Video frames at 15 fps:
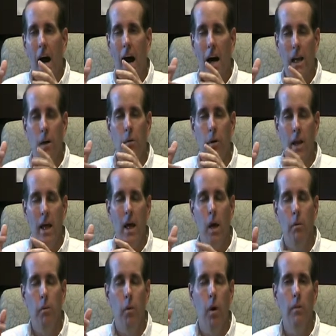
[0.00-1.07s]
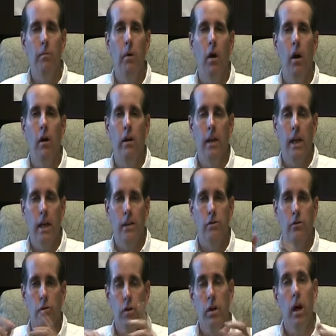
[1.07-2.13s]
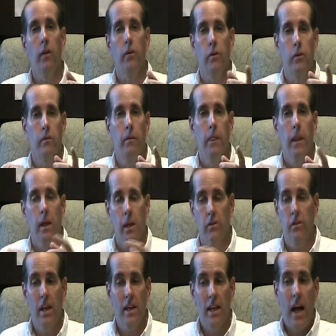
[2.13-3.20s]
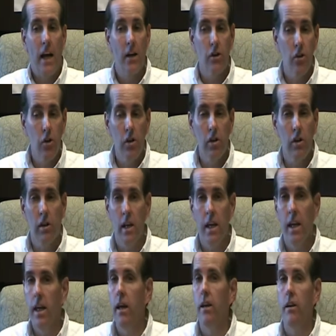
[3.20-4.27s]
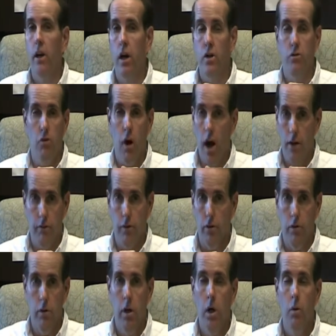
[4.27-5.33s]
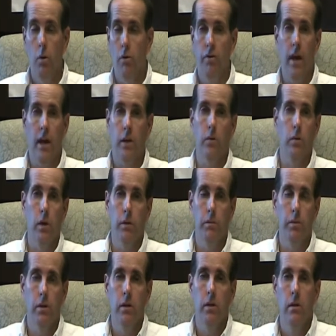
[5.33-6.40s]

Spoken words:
I don't want to help one part and destroy another, because that guy couldn't hit a driver with that grip.